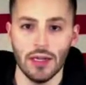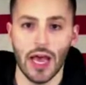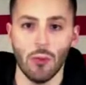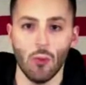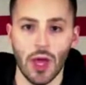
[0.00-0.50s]

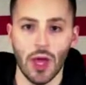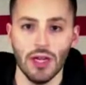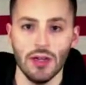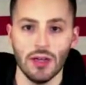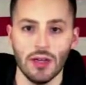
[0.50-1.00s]
and women
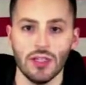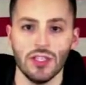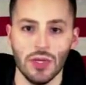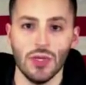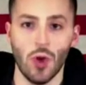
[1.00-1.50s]
to
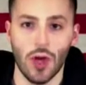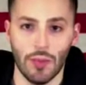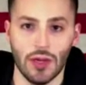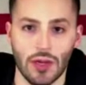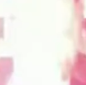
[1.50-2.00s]
be
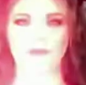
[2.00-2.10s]
women.